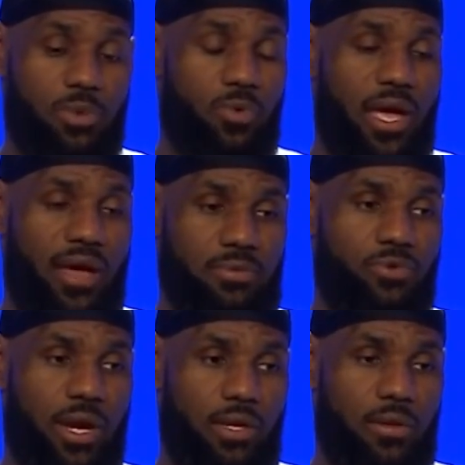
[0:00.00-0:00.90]
But we have
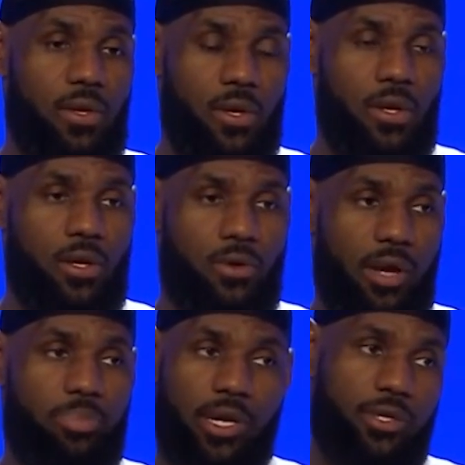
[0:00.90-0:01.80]
some great
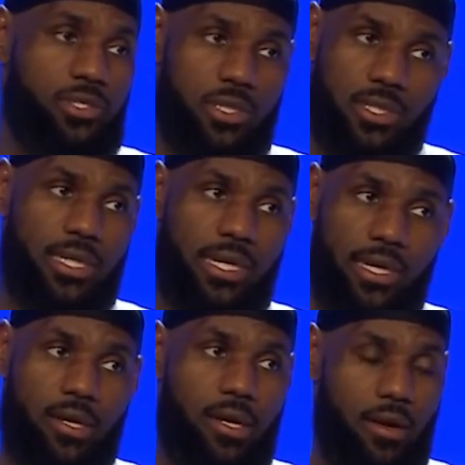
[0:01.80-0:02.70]
players in this
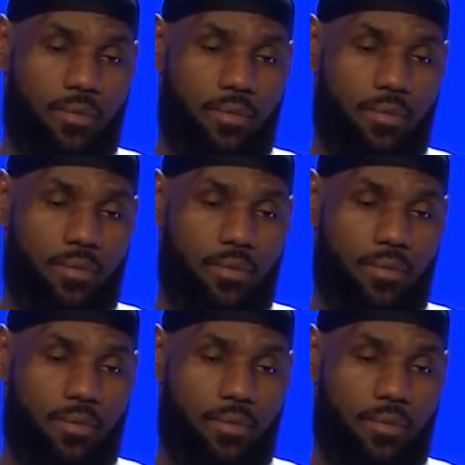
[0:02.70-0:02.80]
league